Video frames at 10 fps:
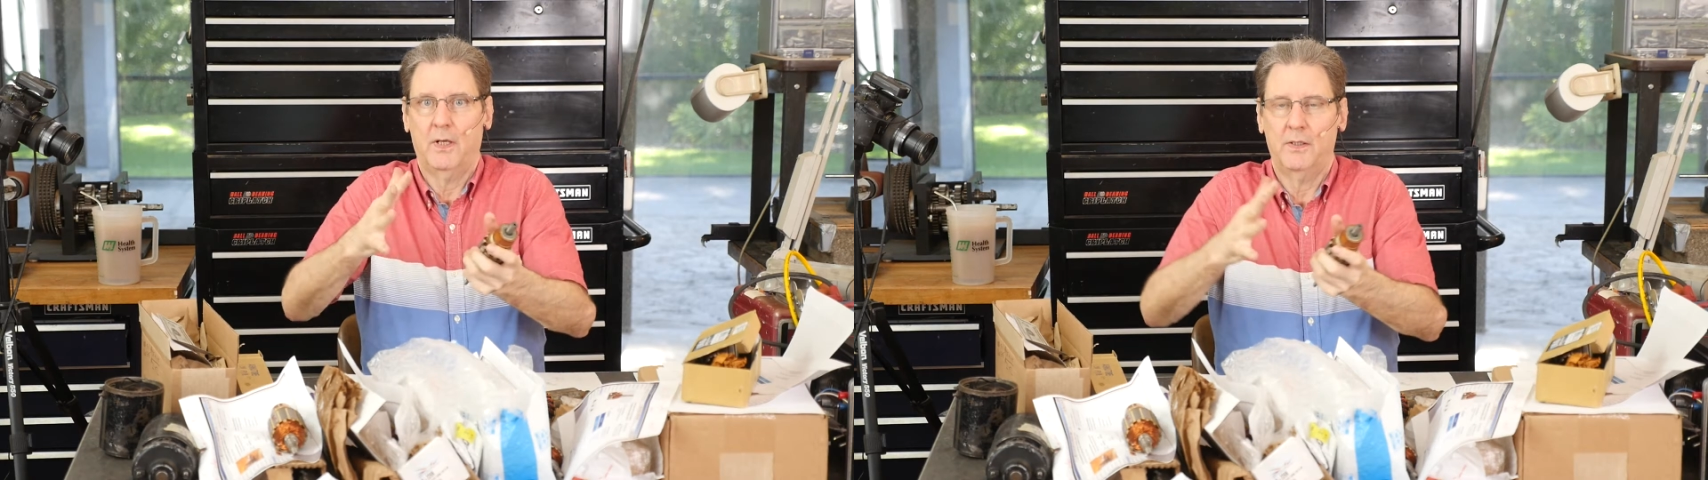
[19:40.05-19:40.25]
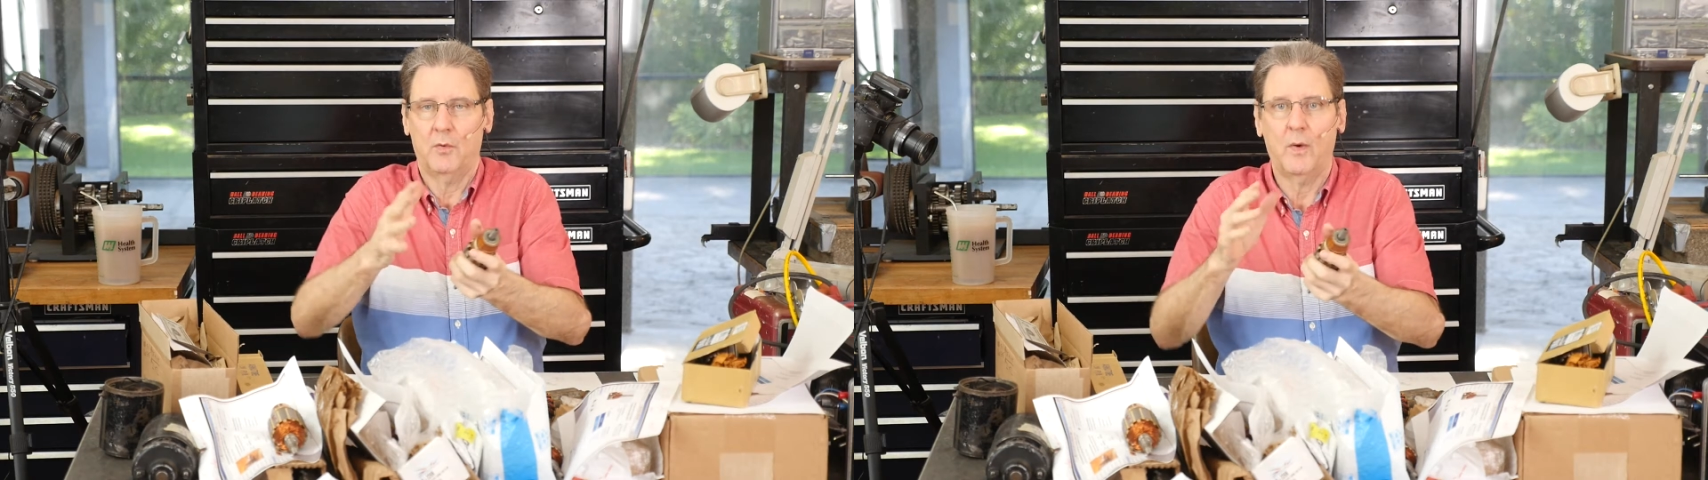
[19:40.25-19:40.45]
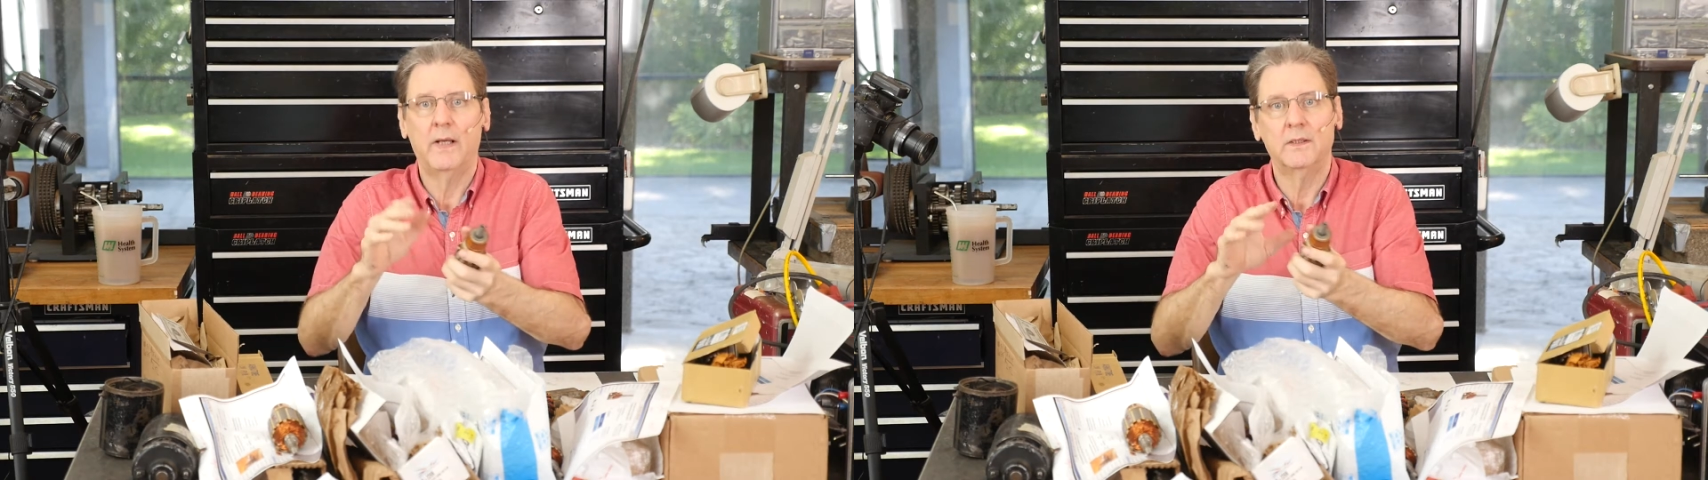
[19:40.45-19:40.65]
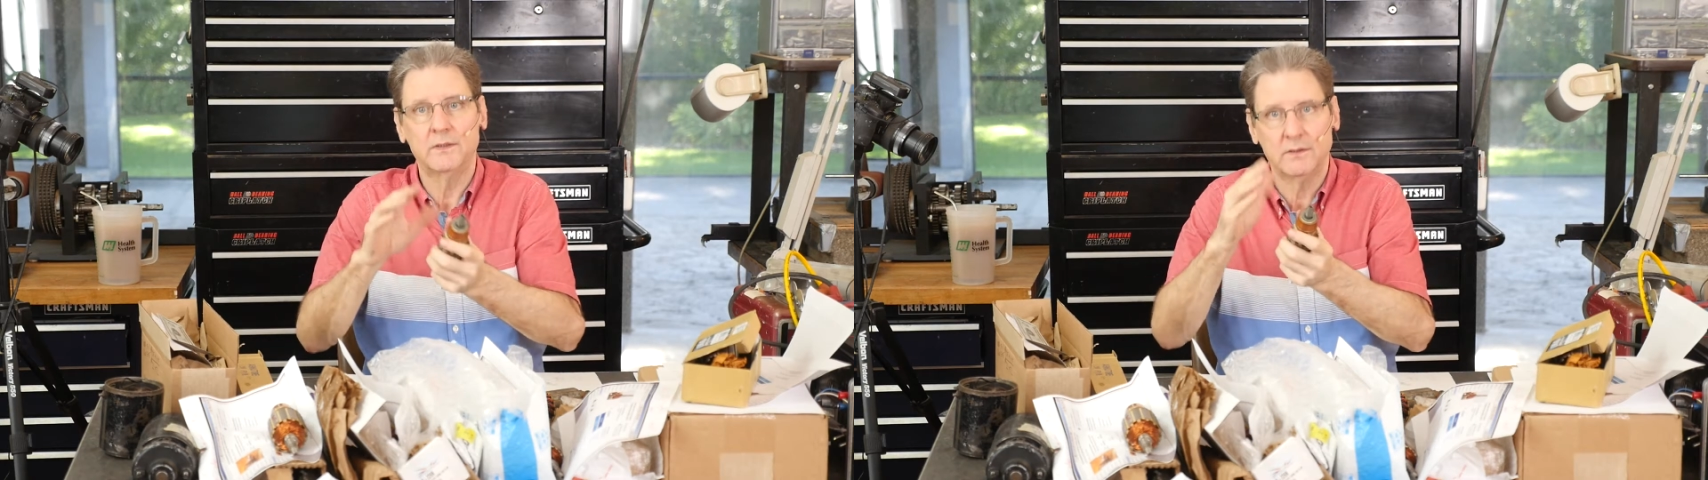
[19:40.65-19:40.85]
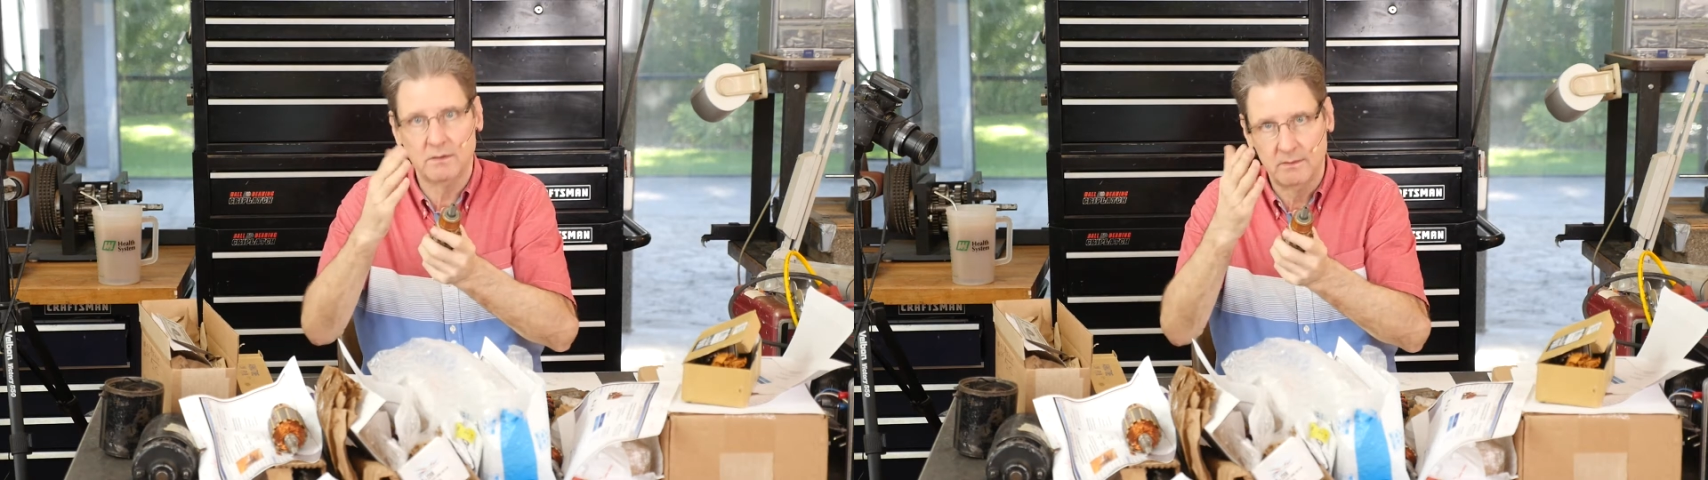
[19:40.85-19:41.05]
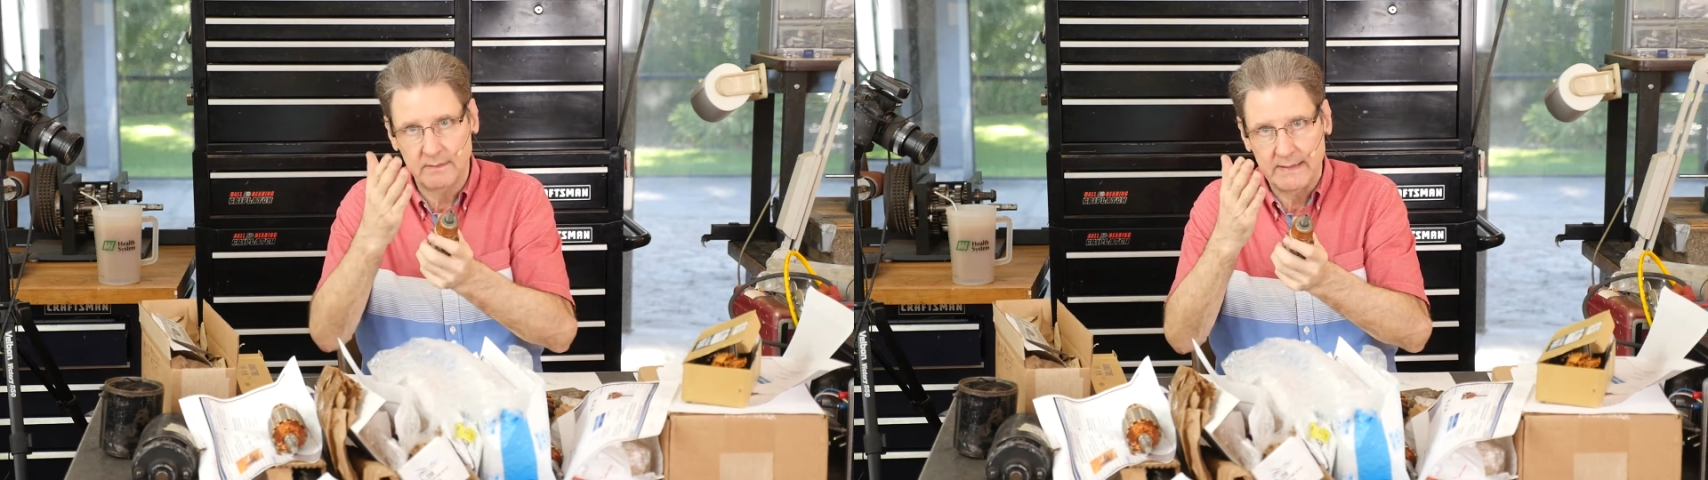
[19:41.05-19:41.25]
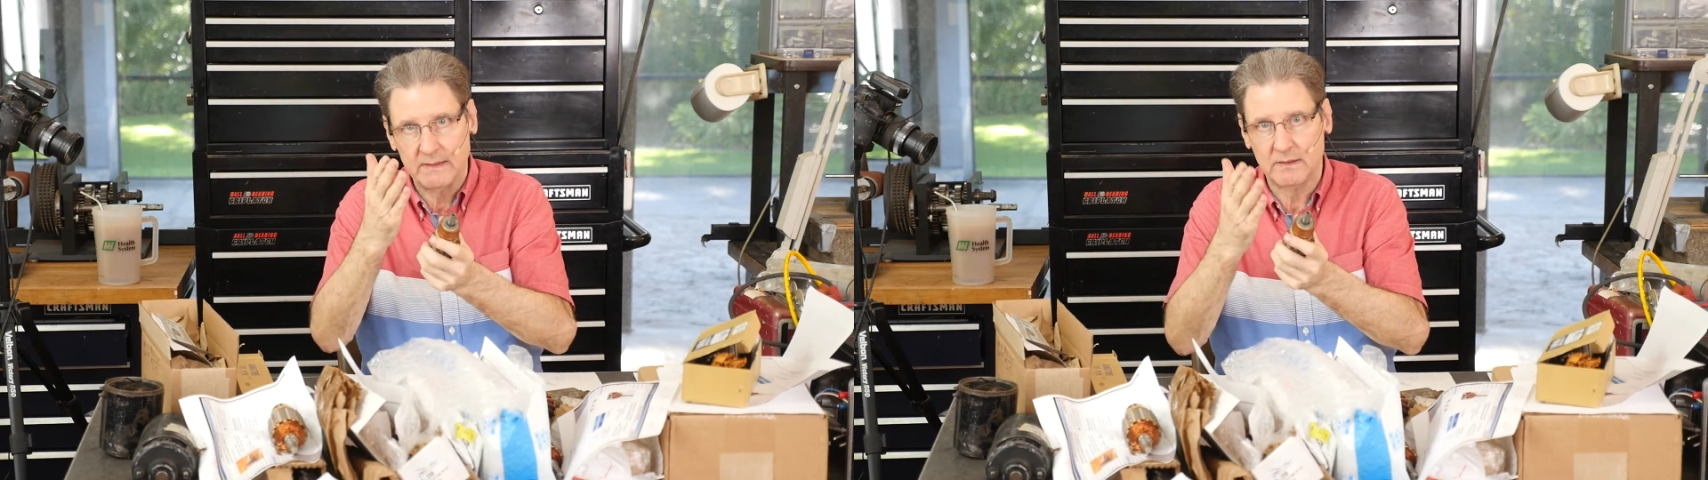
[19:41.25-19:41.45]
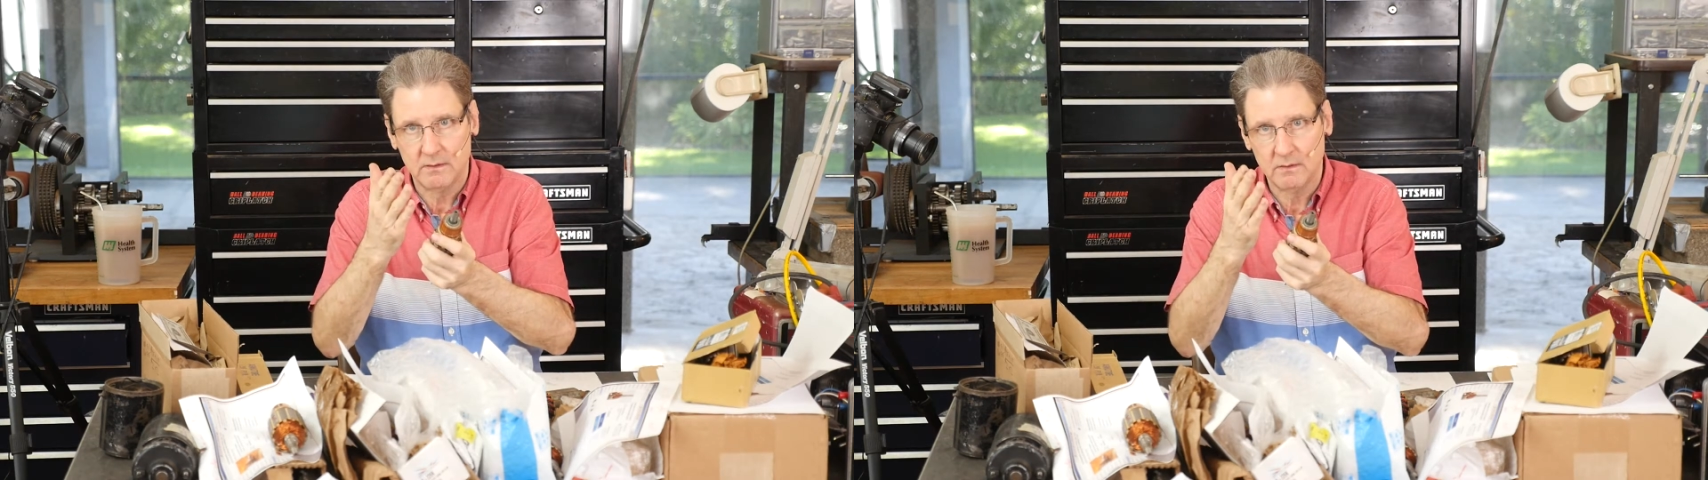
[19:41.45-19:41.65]
on the wires,
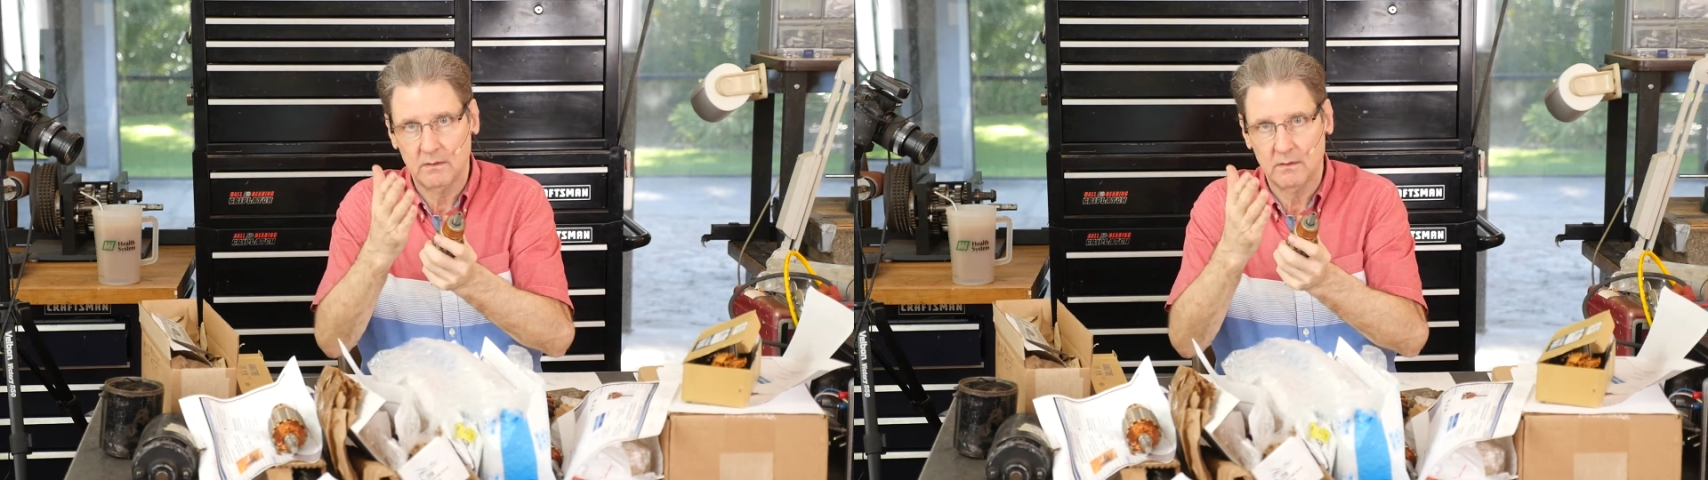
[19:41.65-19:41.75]
that's